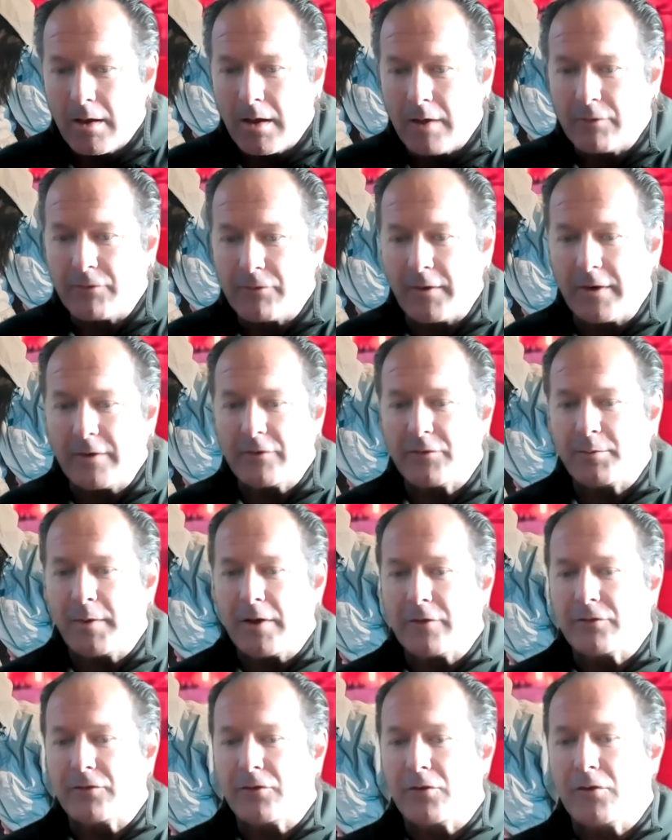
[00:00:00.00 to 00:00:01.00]
It's very
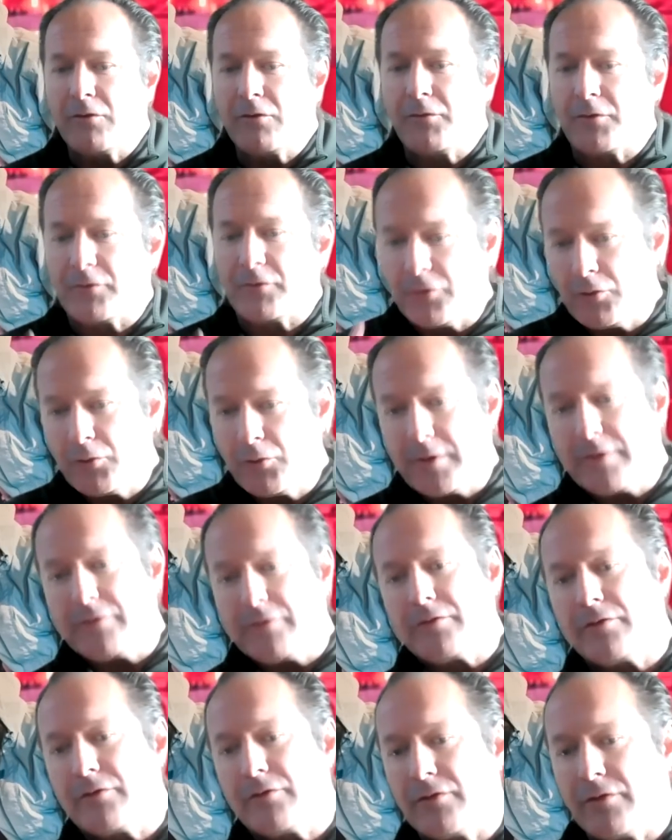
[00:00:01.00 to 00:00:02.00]
special for two
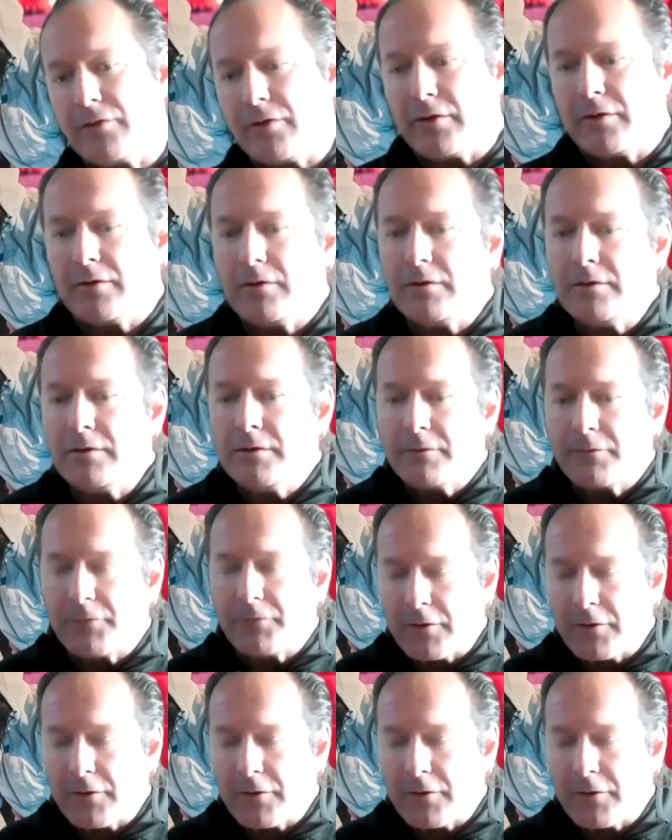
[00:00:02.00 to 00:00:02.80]
reasons. the